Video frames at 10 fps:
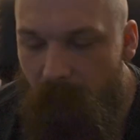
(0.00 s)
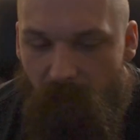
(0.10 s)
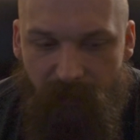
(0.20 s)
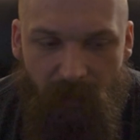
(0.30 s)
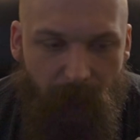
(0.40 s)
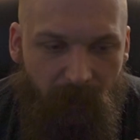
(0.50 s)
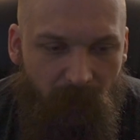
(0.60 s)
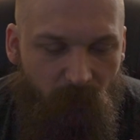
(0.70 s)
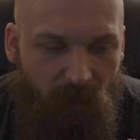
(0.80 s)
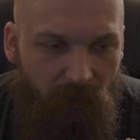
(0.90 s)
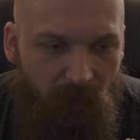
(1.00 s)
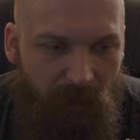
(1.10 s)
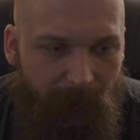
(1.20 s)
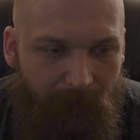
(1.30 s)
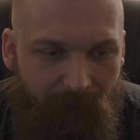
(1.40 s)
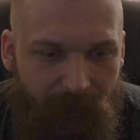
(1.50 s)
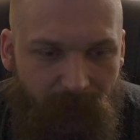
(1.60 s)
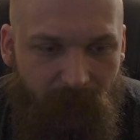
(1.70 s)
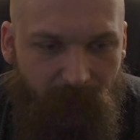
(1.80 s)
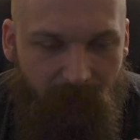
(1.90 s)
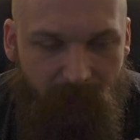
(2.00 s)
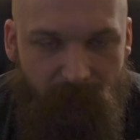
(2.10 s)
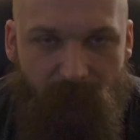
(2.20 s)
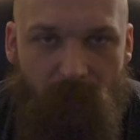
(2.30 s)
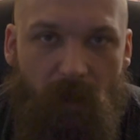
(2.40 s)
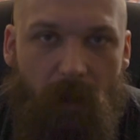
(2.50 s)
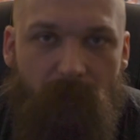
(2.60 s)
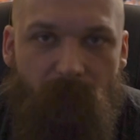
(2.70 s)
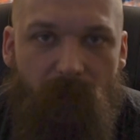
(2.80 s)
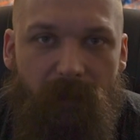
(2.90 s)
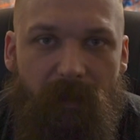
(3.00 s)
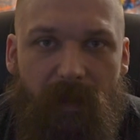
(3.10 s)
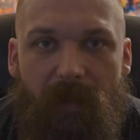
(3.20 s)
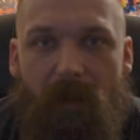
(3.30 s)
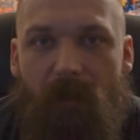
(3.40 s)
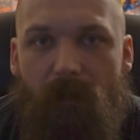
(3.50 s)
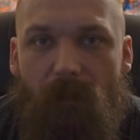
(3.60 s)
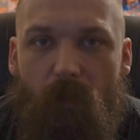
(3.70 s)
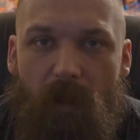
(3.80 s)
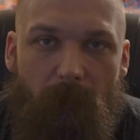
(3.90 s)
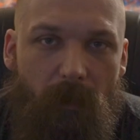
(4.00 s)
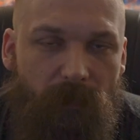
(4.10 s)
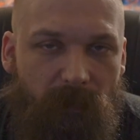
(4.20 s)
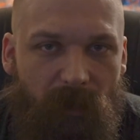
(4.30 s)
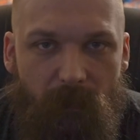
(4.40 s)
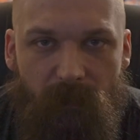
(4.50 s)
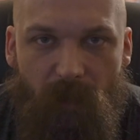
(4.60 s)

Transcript: Again, because when I look at my paintings, I can see what I was feeling that day or what emotions I was